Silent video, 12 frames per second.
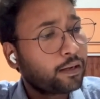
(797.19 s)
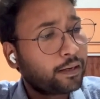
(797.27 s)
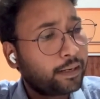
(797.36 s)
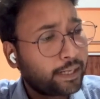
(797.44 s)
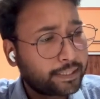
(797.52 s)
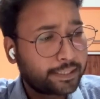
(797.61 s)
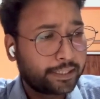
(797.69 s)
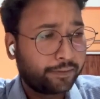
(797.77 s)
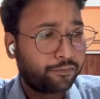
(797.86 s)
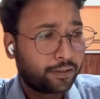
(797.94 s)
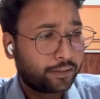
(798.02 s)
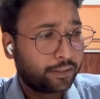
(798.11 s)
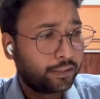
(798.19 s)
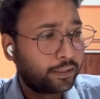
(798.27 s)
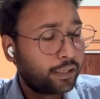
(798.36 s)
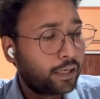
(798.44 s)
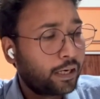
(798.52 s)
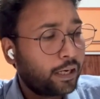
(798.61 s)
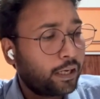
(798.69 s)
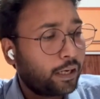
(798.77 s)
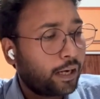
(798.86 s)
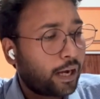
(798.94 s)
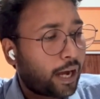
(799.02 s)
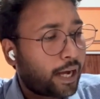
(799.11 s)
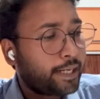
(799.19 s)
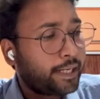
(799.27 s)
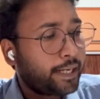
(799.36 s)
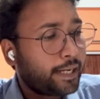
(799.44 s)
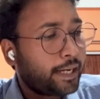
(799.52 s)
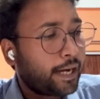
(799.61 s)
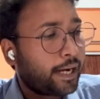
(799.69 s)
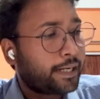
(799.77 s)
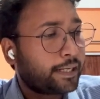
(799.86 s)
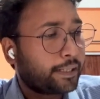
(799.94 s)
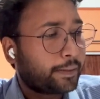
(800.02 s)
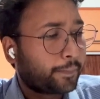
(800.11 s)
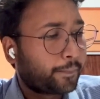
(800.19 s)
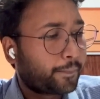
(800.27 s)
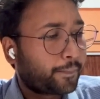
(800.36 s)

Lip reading: Let's see further. IAIA,